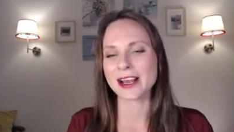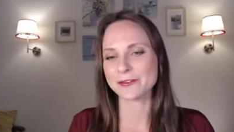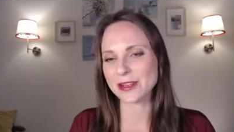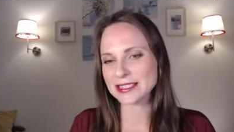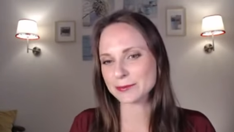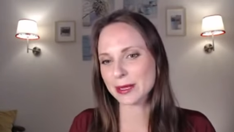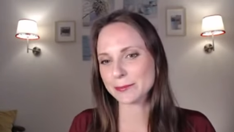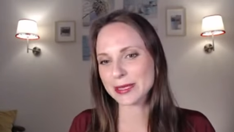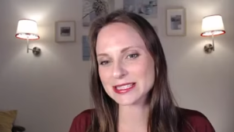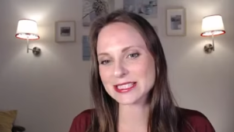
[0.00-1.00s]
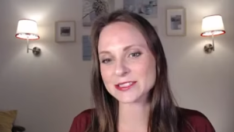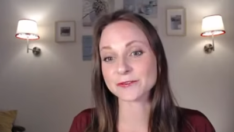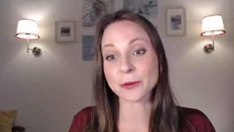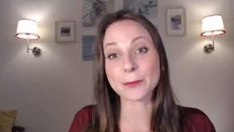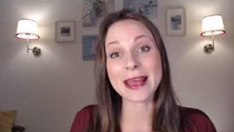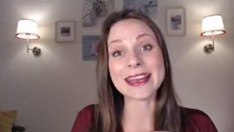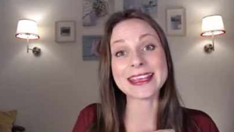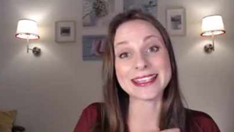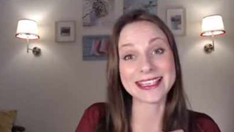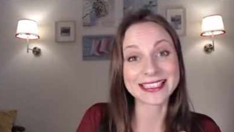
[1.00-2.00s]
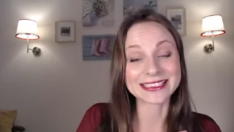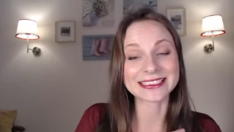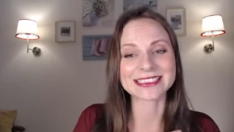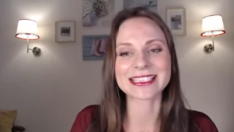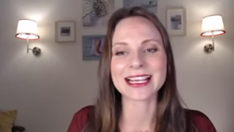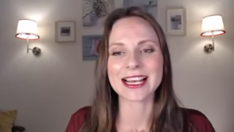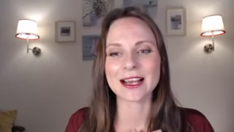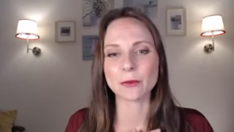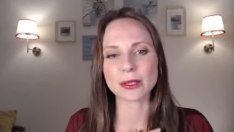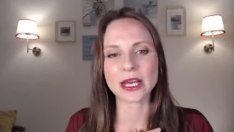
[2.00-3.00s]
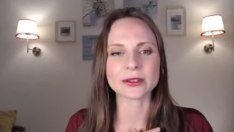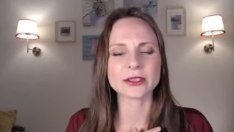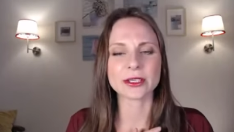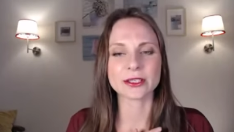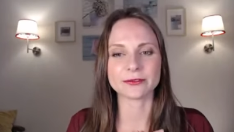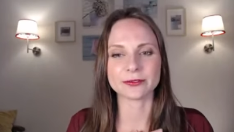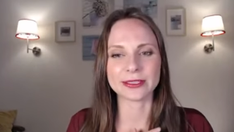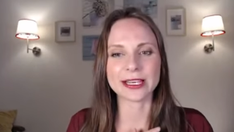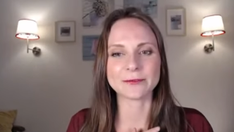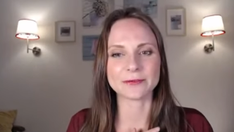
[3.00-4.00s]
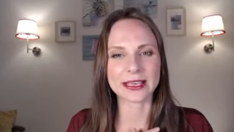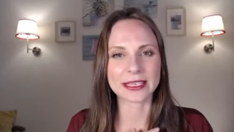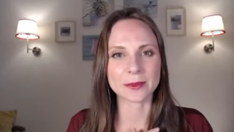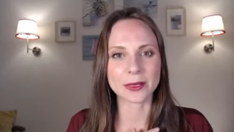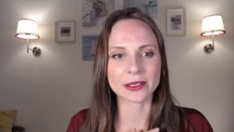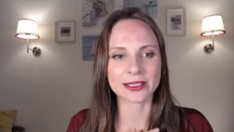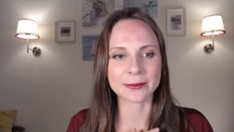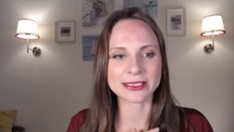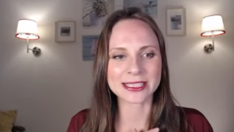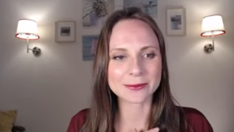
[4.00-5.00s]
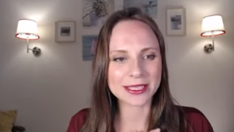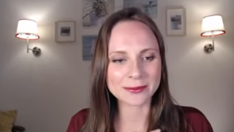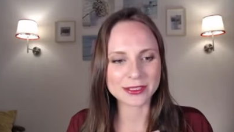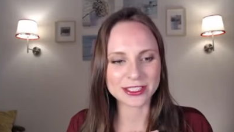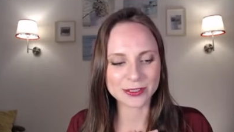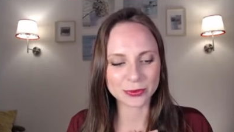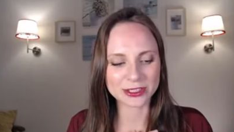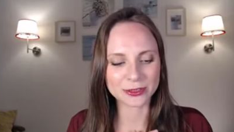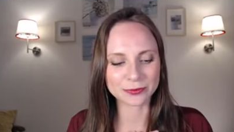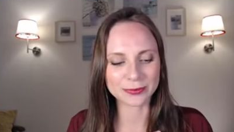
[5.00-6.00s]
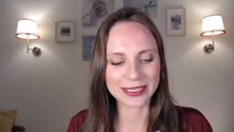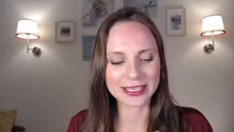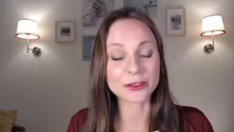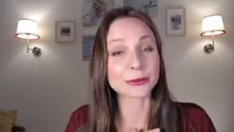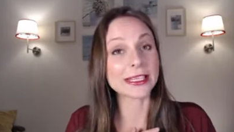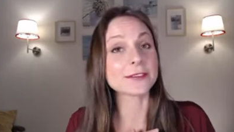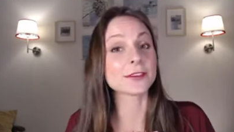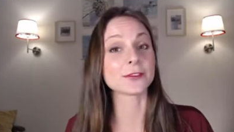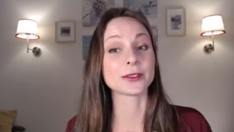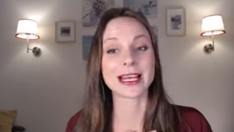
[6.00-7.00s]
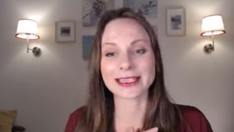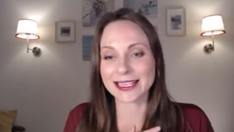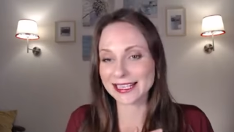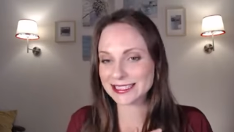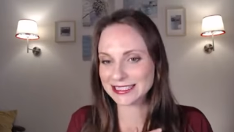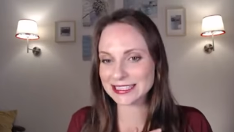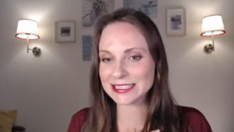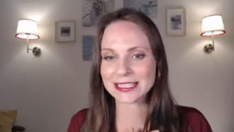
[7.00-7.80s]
things in my business for many years without you really thinking about it. I mean, sometimes you just want to be grateful for that they exist.